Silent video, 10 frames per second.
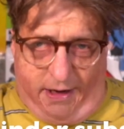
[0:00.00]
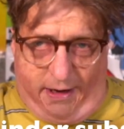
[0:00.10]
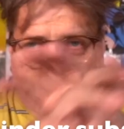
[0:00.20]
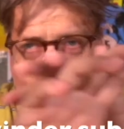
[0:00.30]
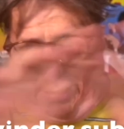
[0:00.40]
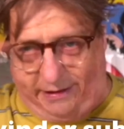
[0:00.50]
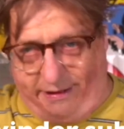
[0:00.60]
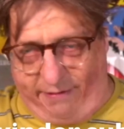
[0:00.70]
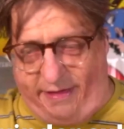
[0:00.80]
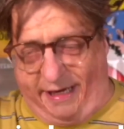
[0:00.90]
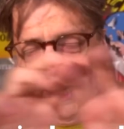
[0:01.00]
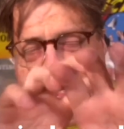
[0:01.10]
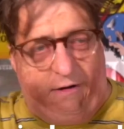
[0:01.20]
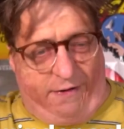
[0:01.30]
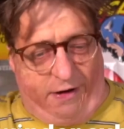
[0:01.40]
I'll leave a thingy
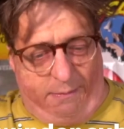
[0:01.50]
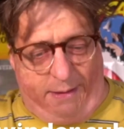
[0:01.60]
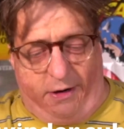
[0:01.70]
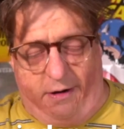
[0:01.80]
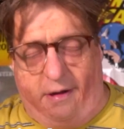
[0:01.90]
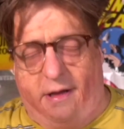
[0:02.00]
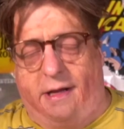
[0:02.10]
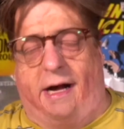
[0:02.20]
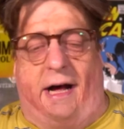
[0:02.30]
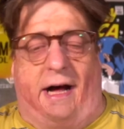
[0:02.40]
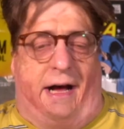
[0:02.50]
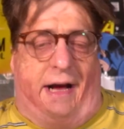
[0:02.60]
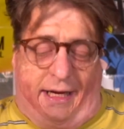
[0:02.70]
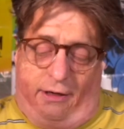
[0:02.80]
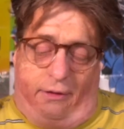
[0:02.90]
here if I remember.
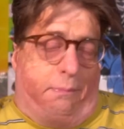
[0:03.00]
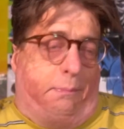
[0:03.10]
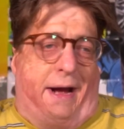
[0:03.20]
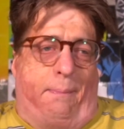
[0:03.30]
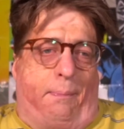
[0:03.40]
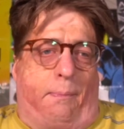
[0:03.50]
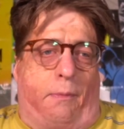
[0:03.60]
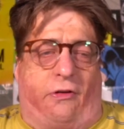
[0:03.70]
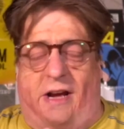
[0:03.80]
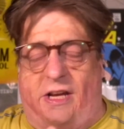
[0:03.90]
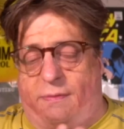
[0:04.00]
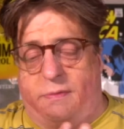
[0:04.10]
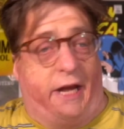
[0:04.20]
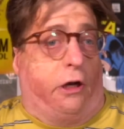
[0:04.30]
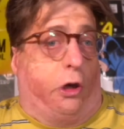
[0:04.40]
You can buy merchandise
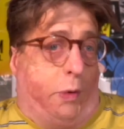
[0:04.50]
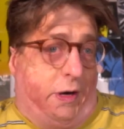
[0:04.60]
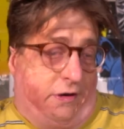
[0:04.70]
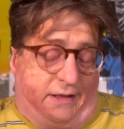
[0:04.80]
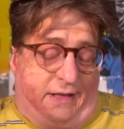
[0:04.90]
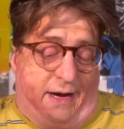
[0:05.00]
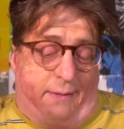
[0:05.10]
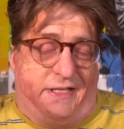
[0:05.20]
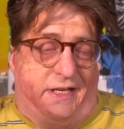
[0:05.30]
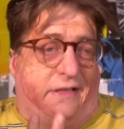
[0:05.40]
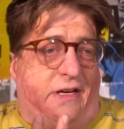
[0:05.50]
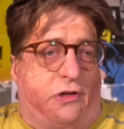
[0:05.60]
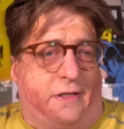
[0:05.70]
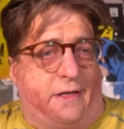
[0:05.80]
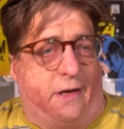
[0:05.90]
from taylorwinder.com, where I sell
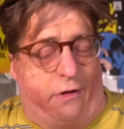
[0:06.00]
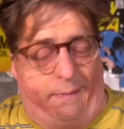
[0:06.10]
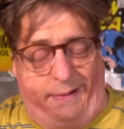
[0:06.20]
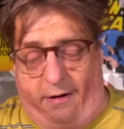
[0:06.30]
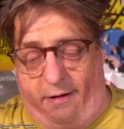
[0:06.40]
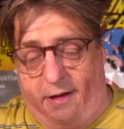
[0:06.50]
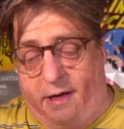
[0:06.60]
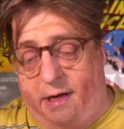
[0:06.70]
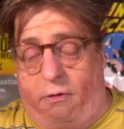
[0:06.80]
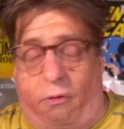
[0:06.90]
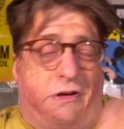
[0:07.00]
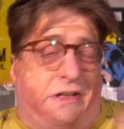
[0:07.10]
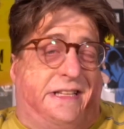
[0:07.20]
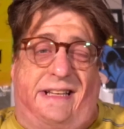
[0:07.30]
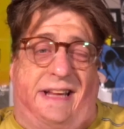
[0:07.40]
t-shirts and other apparel. Or
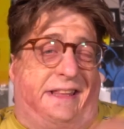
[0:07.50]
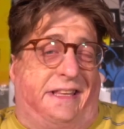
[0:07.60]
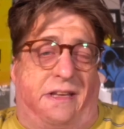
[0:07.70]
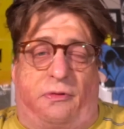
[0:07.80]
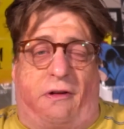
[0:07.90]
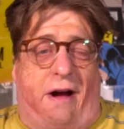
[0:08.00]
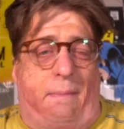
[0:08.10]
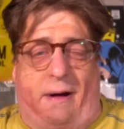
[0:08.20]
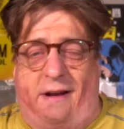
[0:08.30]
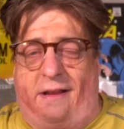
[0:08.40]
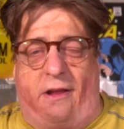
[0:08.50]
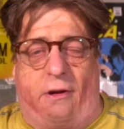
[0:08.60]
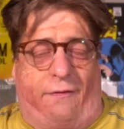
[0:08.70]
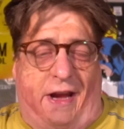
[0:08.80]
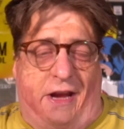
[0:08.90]
just hit the subscribe button and the
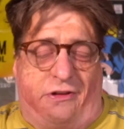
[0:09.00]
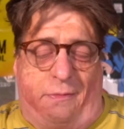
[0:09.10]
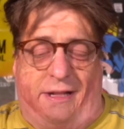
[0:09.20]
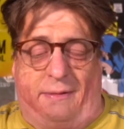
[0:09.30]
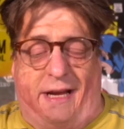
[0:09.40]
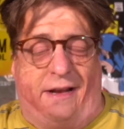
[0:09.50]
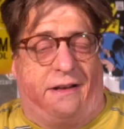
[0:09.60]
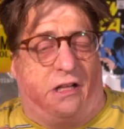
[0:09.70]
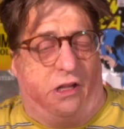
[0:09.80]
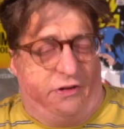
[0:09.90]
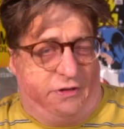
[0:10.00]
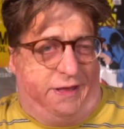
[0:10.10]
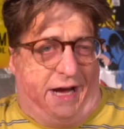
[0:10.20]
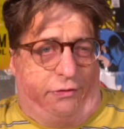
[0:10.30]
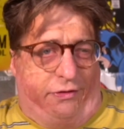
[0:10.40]
notification bell. I'm getting close to
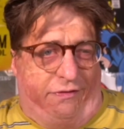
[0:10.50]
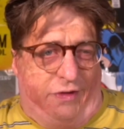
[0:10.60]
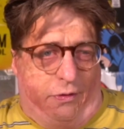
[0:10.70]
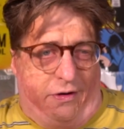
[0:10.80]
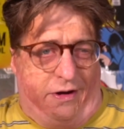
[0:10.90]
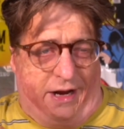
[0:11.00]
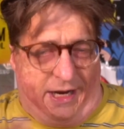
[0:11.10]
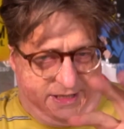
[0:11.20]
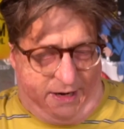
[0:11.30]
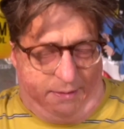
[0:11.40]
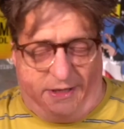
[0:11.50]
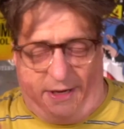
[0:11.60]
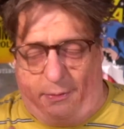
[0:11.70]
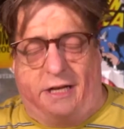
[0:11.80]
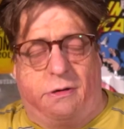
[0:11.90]
1,000 viewer subs.
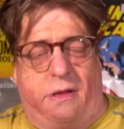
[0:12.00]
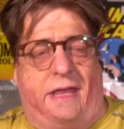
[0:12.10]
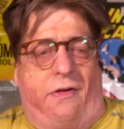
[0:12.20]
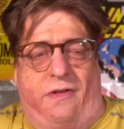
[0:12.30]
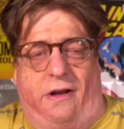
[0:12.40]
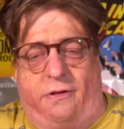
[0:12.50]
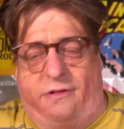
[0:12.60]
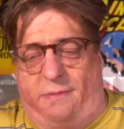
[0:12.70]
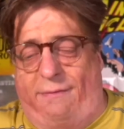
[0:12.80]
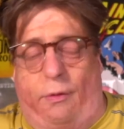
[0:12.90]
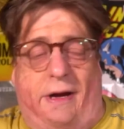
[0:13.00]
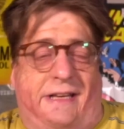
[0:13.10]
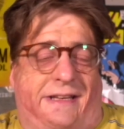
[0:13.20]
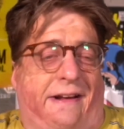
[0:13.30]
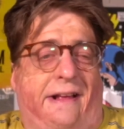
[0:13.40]
And when I get to 1,000, I'll do some
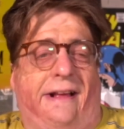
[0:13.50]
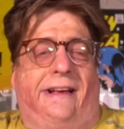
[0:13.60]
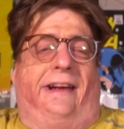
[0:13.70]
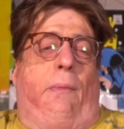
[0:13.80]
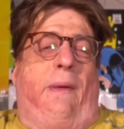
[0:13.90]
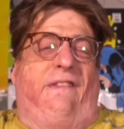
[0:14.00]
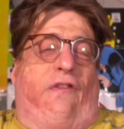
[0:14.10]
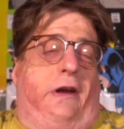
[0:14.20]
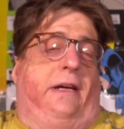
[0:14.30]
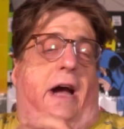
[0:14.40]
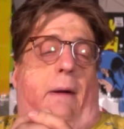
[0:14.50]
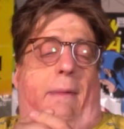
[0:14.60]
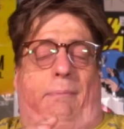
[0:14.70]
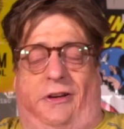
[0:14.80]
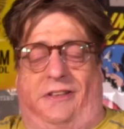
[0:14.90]
giveaways. And you can win free
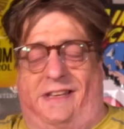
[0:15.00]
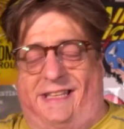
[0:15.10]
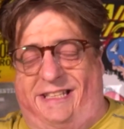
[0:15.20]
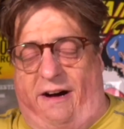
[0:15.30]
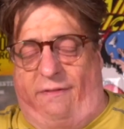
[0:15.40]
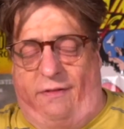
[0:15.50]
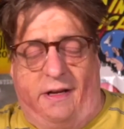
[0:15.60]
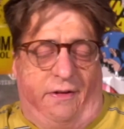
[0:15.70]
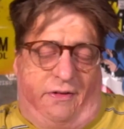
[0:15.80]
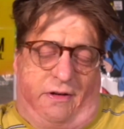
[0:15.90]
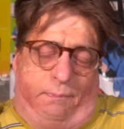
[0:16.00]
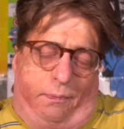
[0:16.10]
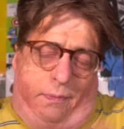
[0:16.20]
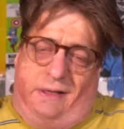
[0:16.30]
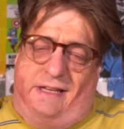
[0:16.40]
comic books and stuff. So
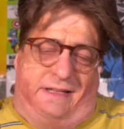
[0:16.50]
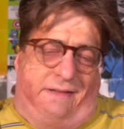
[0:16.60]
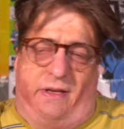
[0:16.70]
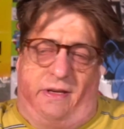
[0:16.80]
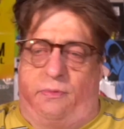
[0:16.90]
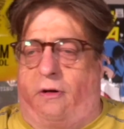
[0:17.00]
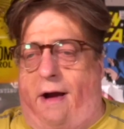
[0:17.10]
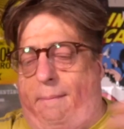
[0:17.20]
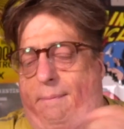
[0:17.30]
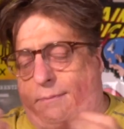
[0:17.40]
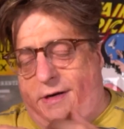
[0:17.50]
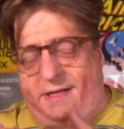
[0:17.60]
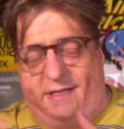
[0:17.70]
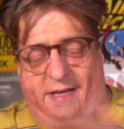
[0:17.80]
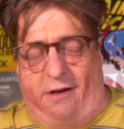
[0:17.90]
please subscribe.
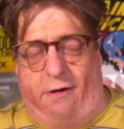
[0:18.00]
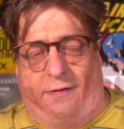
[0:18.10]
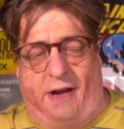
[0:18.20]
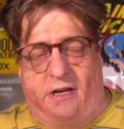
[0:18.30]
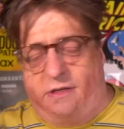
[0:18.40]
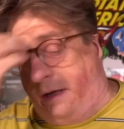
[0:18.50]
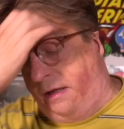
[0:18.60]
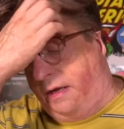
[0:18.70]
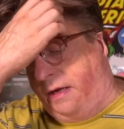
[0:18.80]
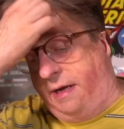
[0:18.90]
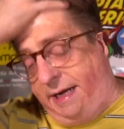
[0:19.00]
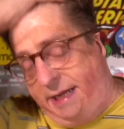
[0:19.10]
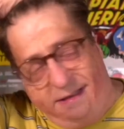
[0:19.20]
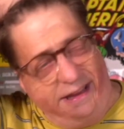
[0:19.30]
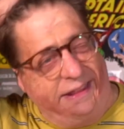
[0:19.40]
Please hit the notification bell.
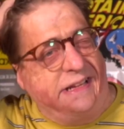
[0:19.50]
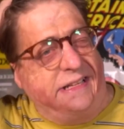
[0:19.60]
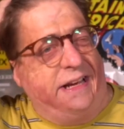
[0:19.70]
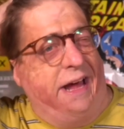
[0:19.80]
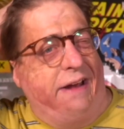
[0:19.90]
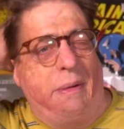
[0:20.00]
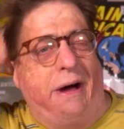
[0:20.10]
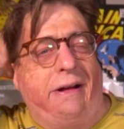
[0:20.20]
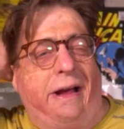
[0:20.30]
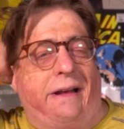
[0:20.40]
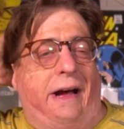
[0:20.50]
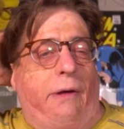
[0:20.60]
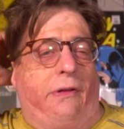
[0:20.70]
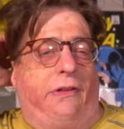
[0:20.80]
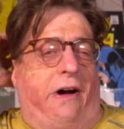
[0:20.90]
And yeah, that's kind of about it.
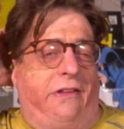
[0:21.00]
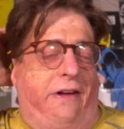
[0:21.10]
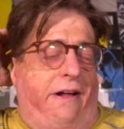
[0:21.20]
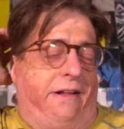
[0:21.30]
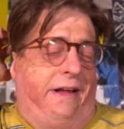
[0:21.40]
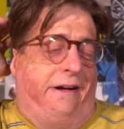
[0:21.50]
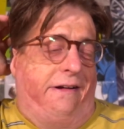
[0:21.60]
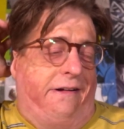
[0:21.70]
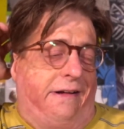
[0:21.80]
I will talk to y'all later.